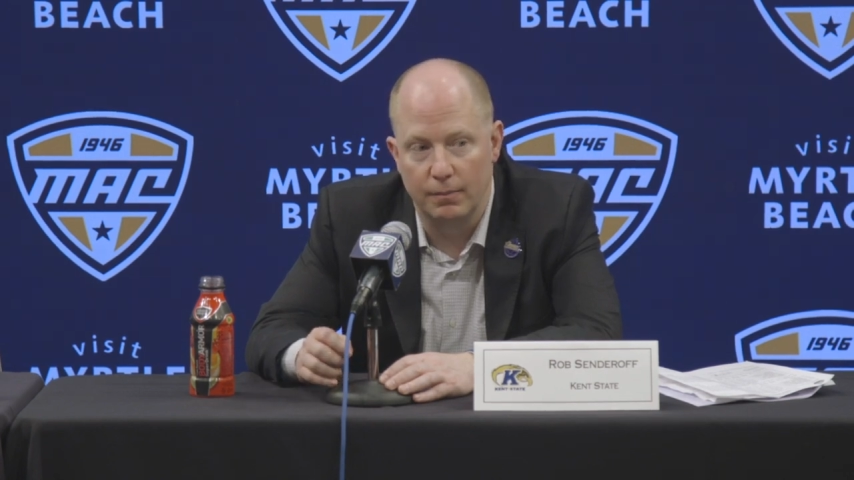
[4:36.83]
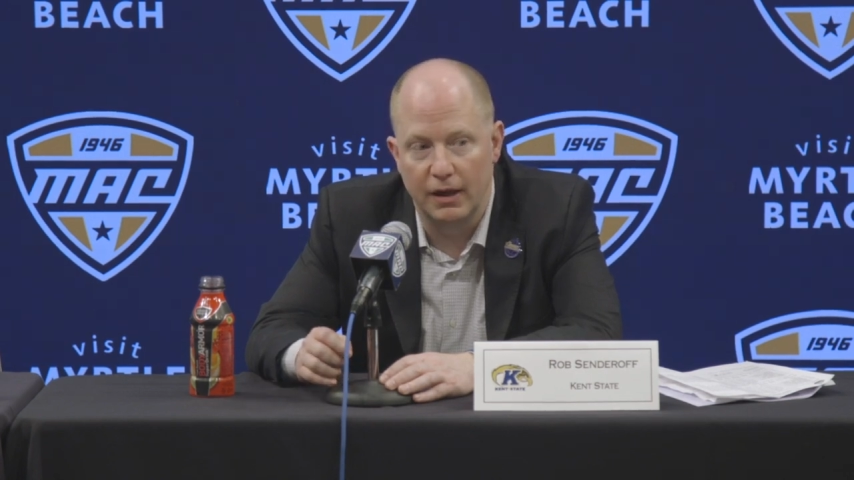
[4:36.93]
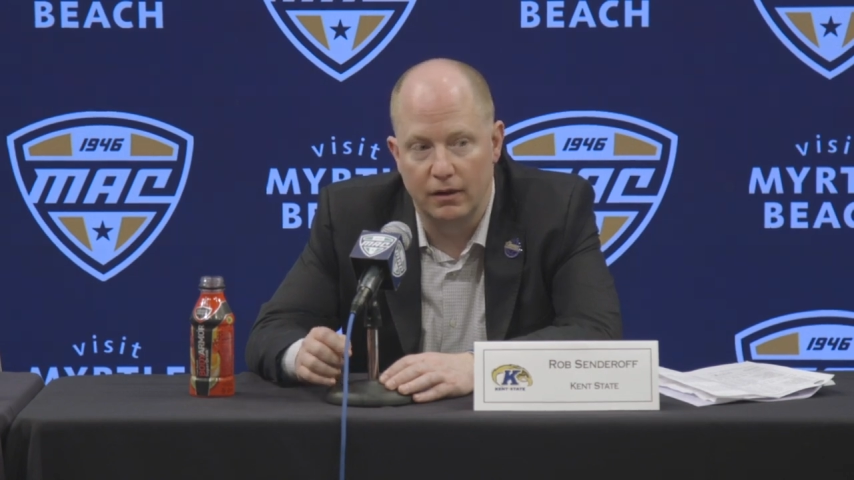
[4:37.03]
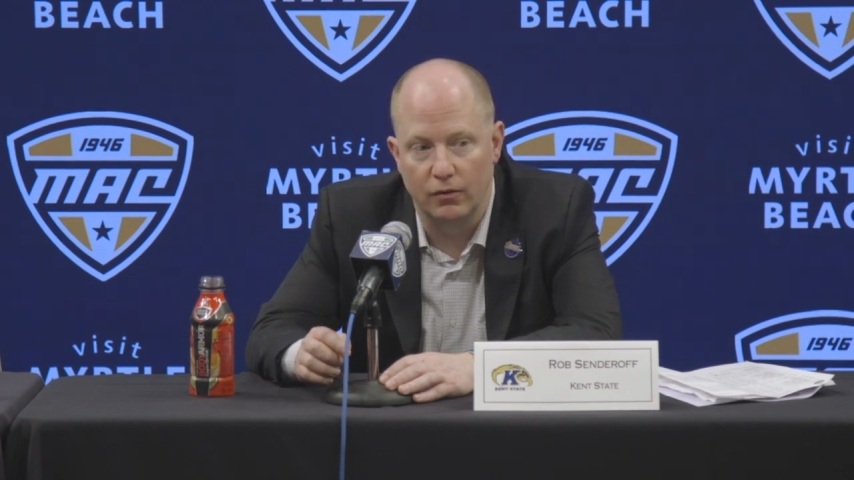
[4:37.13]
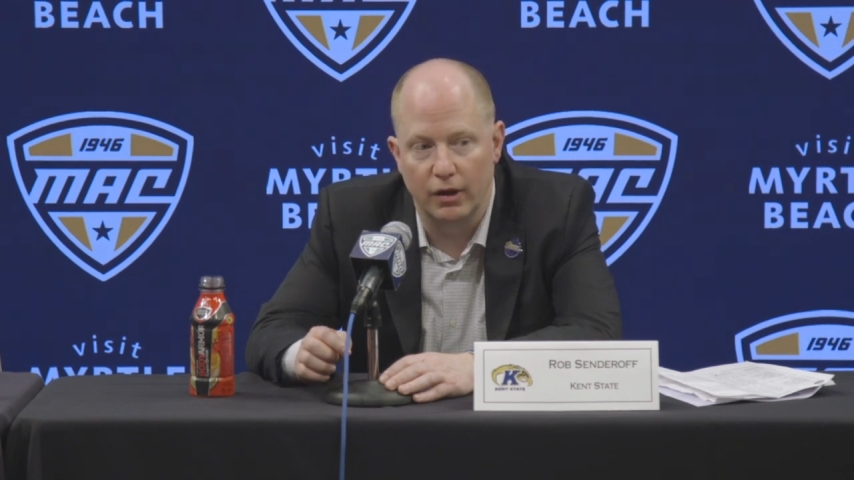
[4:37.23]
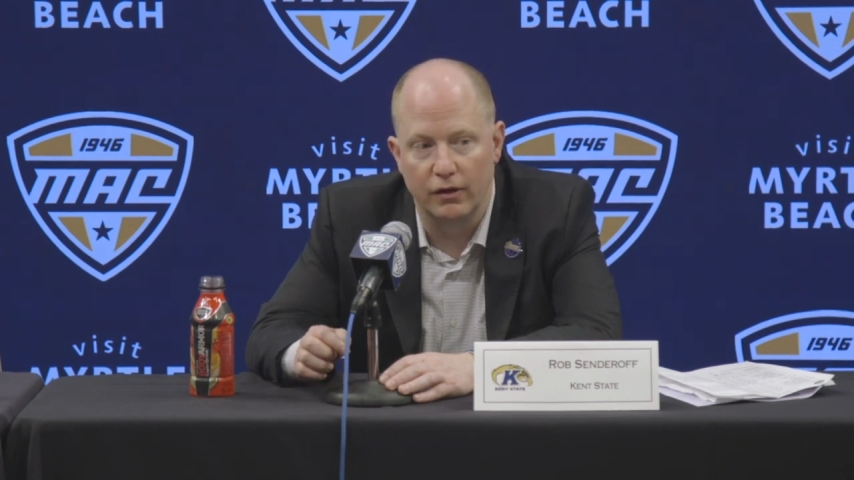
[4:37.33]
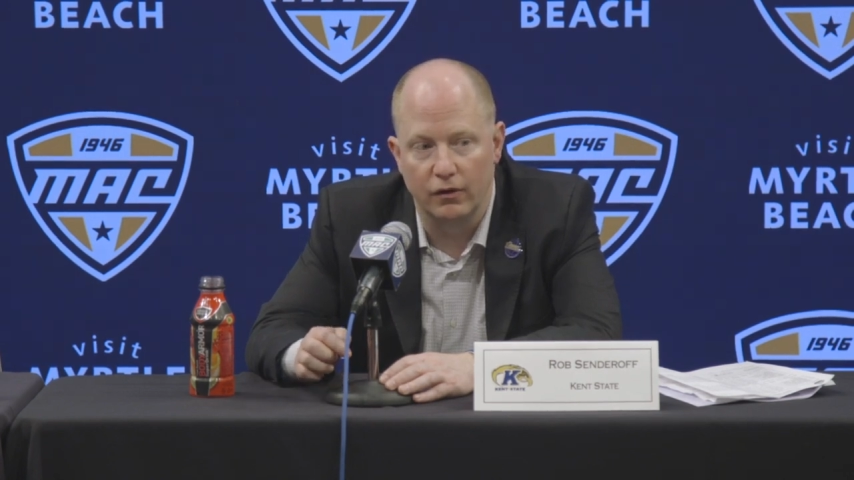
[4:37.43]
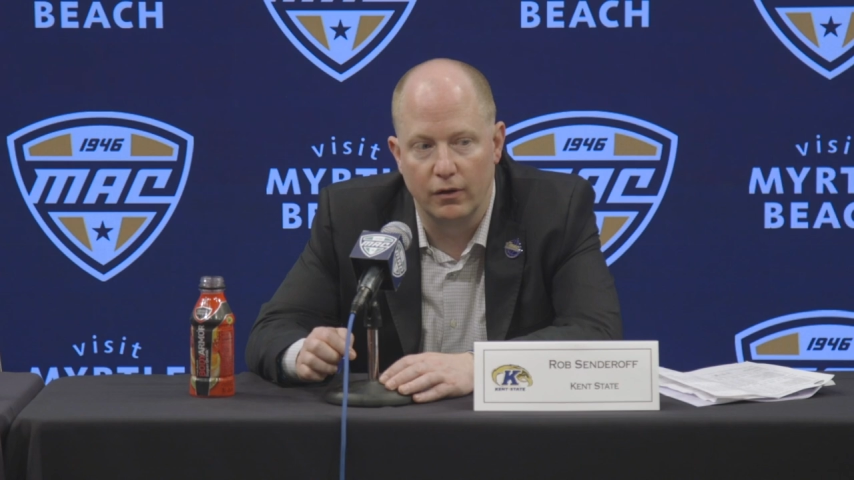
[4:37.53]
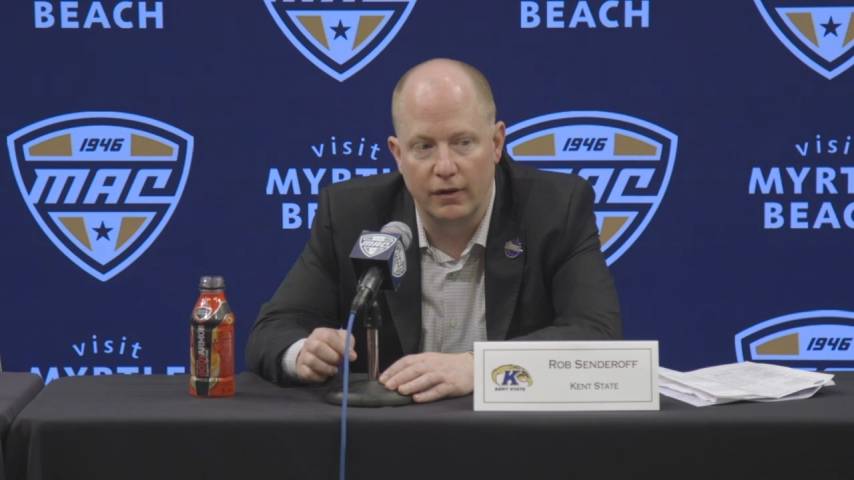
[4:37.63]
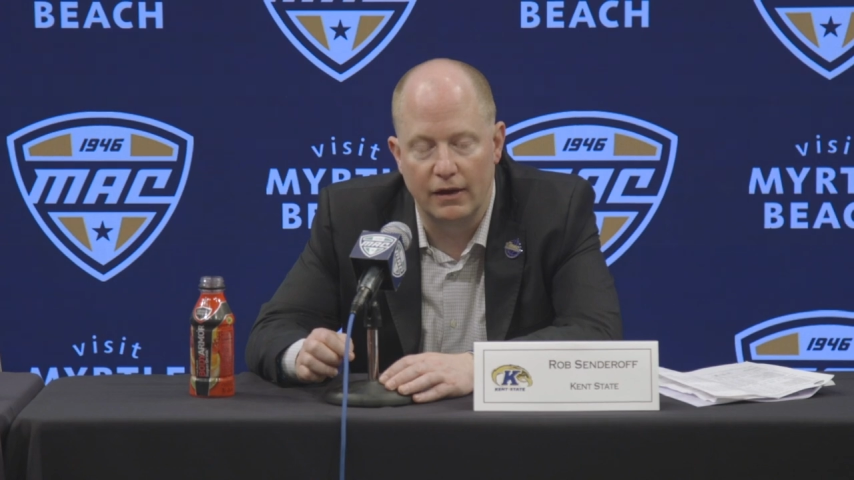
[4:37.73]
big threes
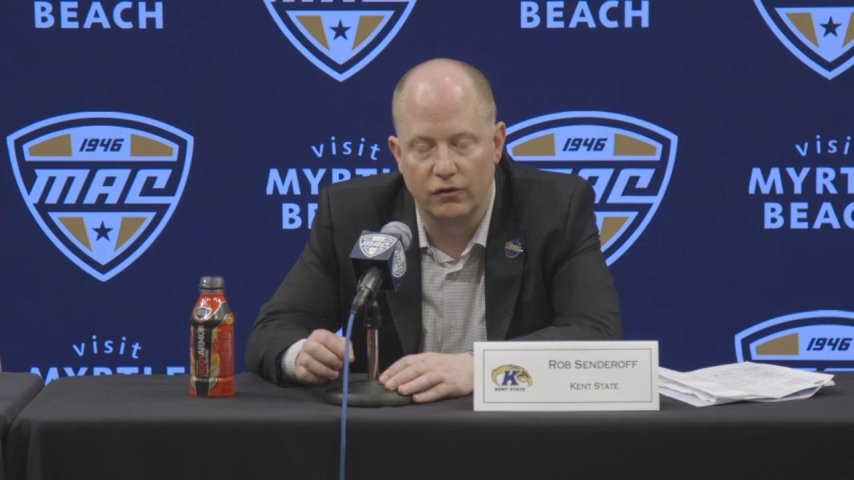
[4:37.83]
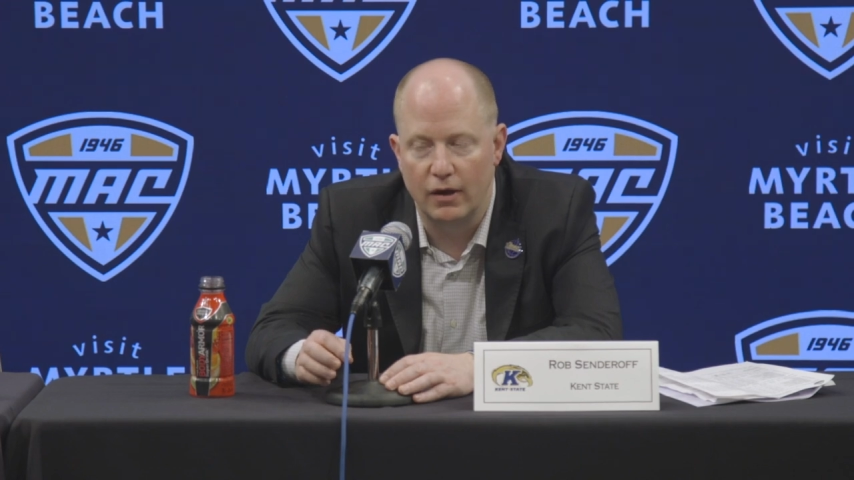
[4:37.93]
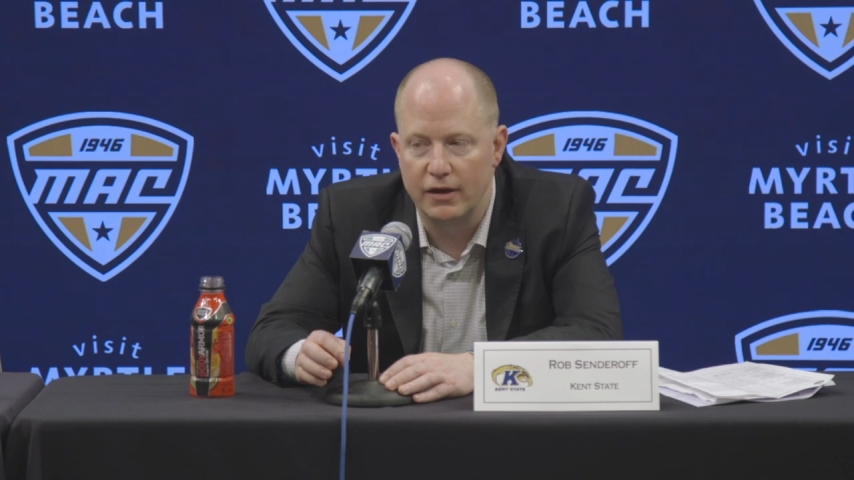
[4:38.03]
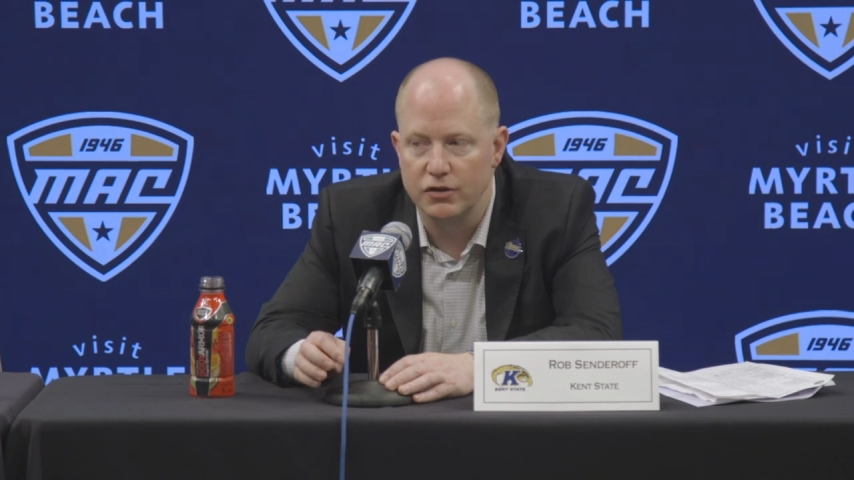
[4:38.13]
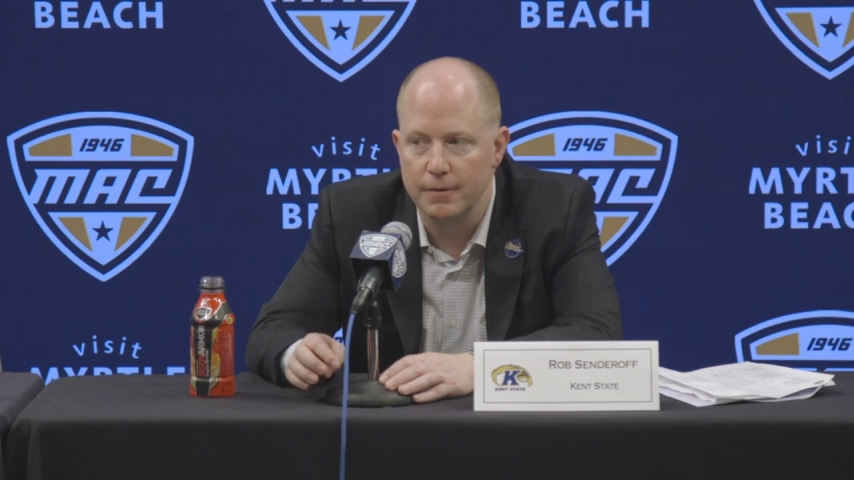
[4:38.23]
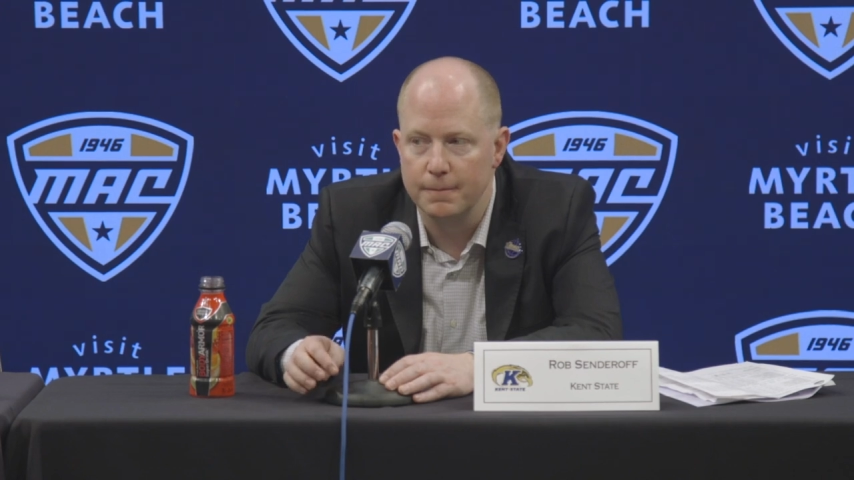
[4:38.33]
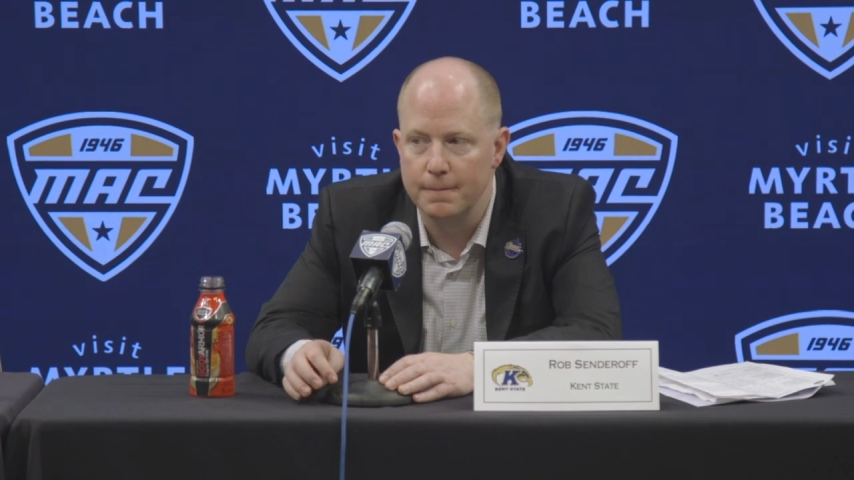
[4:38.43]
during that stretch.